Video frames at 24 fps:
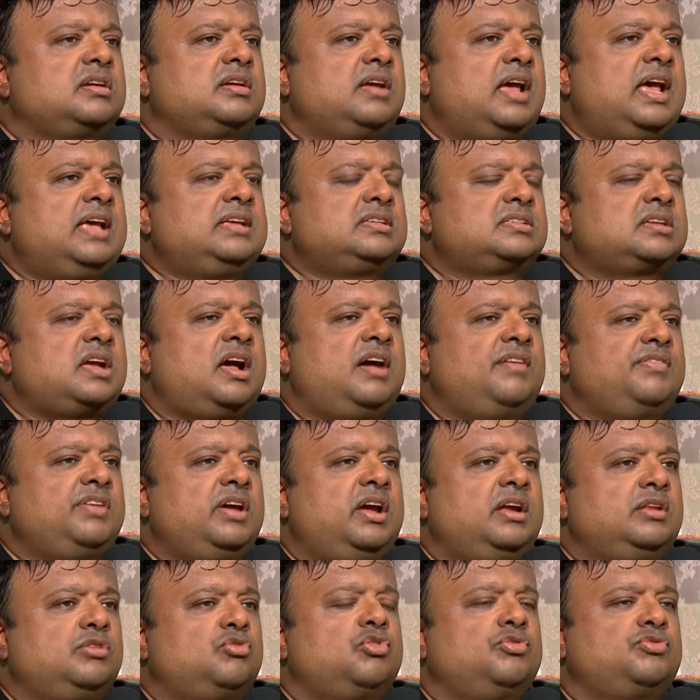Kavya
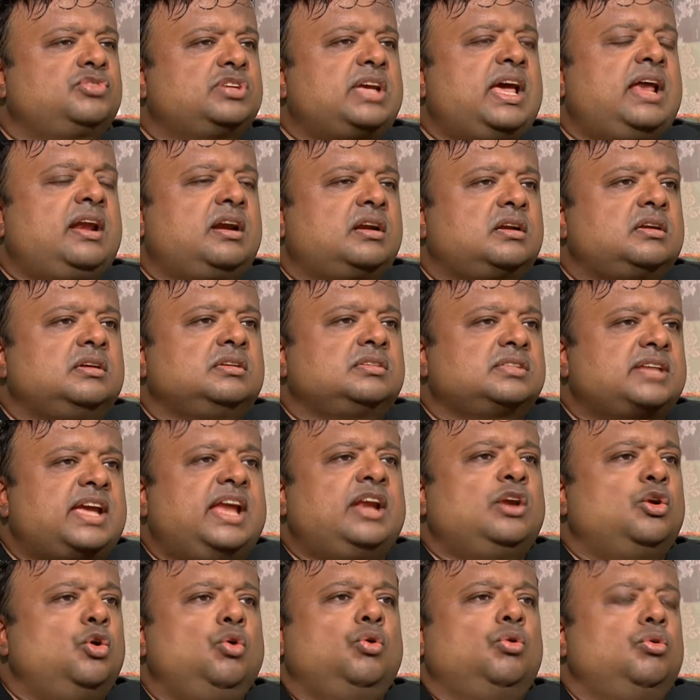and Dhruv's characters
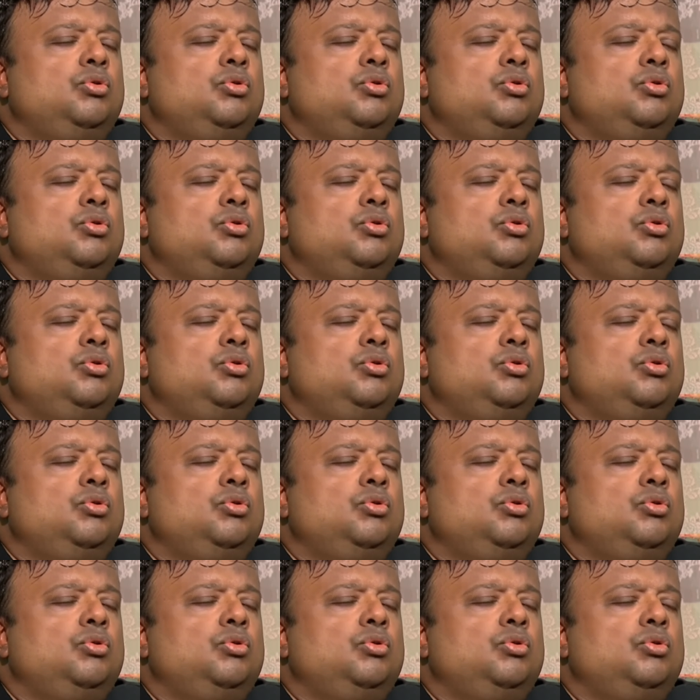can go?